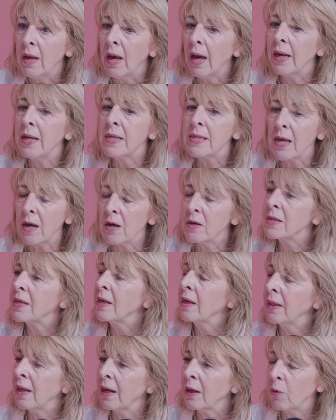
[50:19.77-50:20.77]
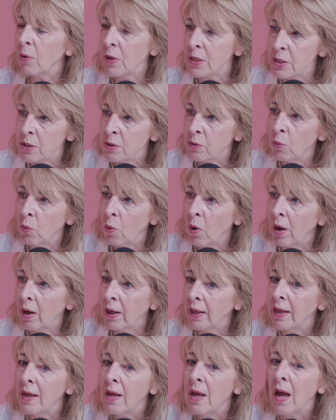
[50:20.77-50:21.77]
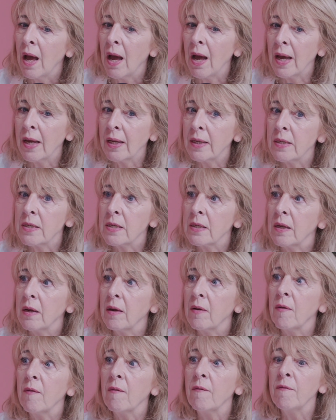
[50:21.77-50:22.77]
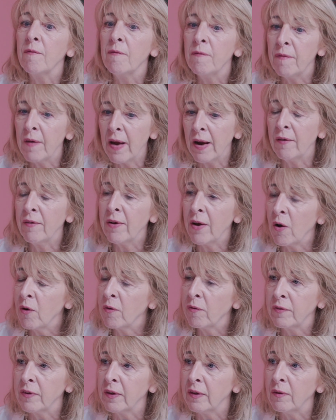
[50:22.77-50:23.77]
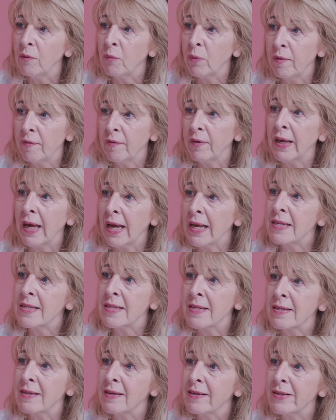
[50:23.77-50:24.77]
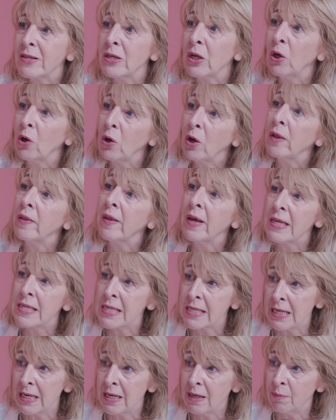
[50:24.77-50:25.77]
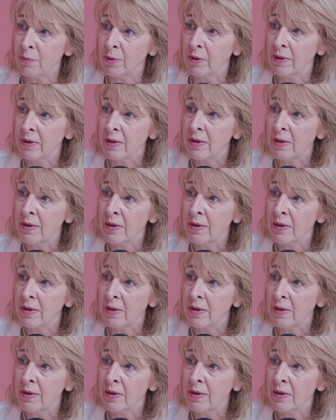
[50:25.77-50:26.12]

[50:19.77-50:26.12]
And it's asking that question, why? And very often we forget to look at their sleep.